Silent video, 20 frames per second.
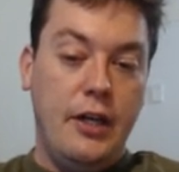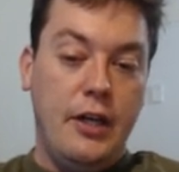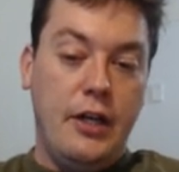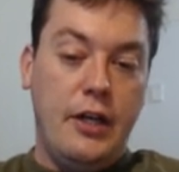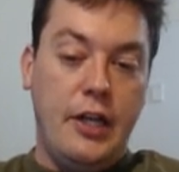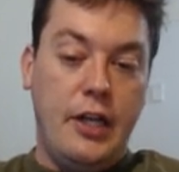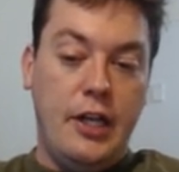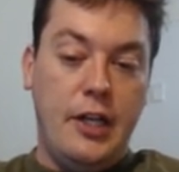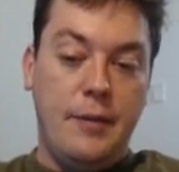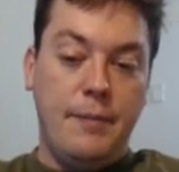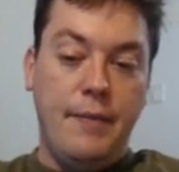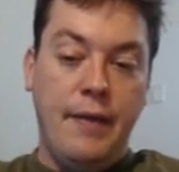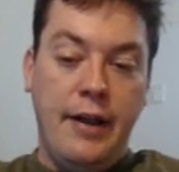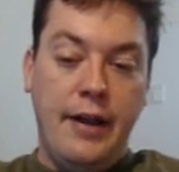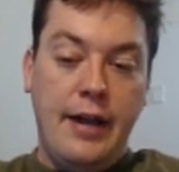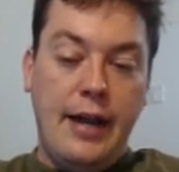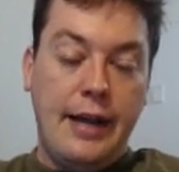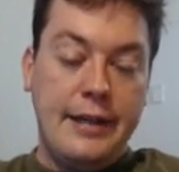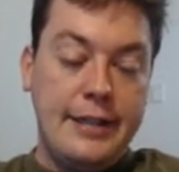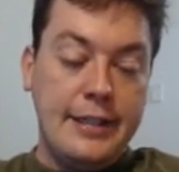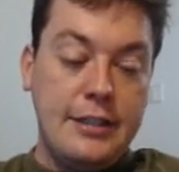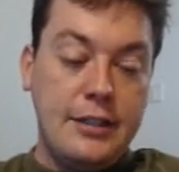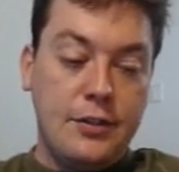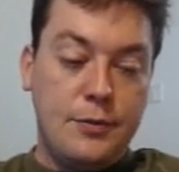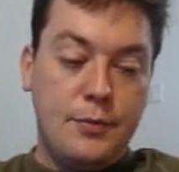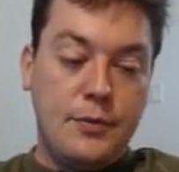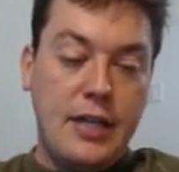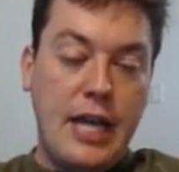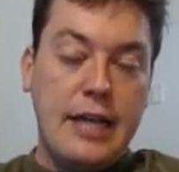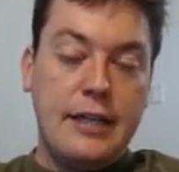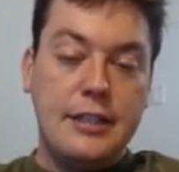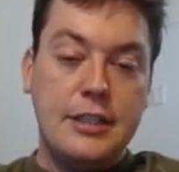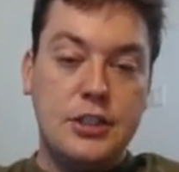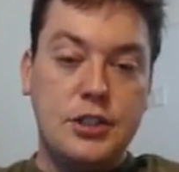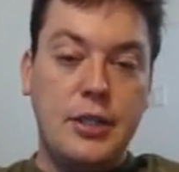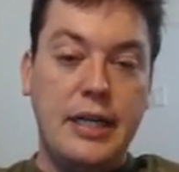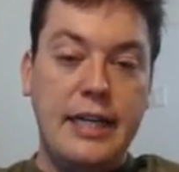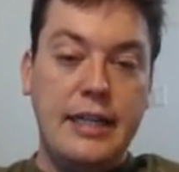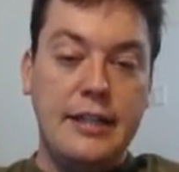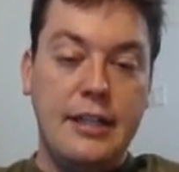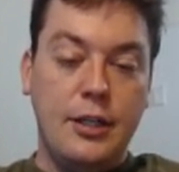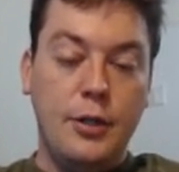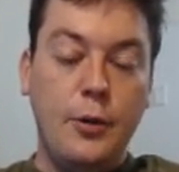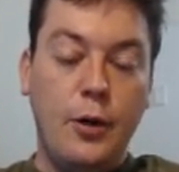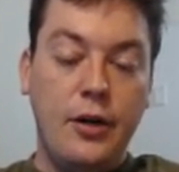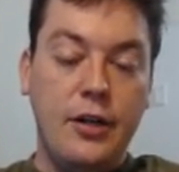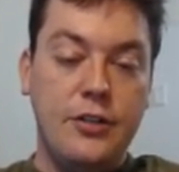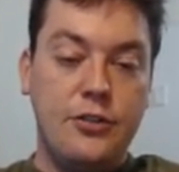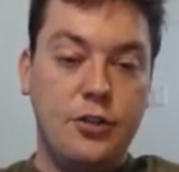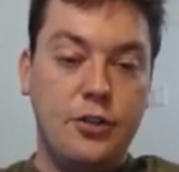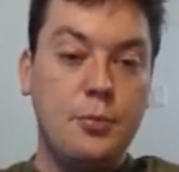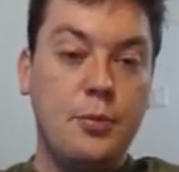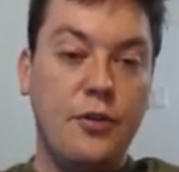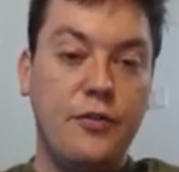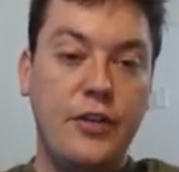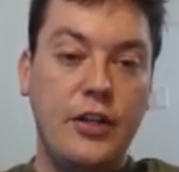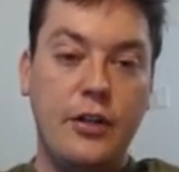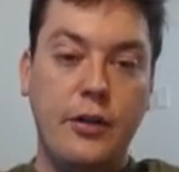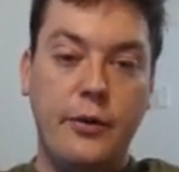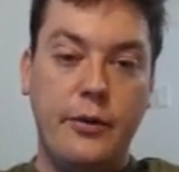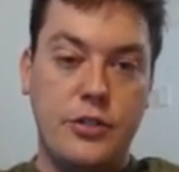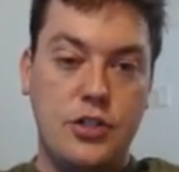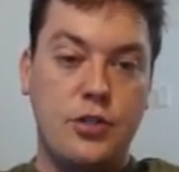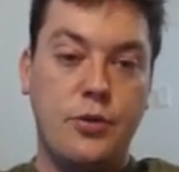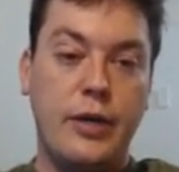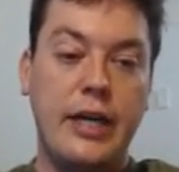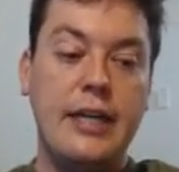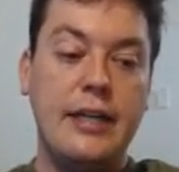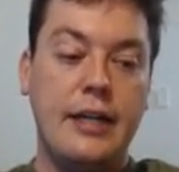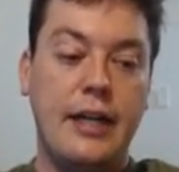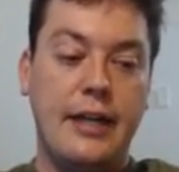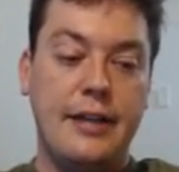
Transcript: I think the tactics training that you already do, Pravilo, is great.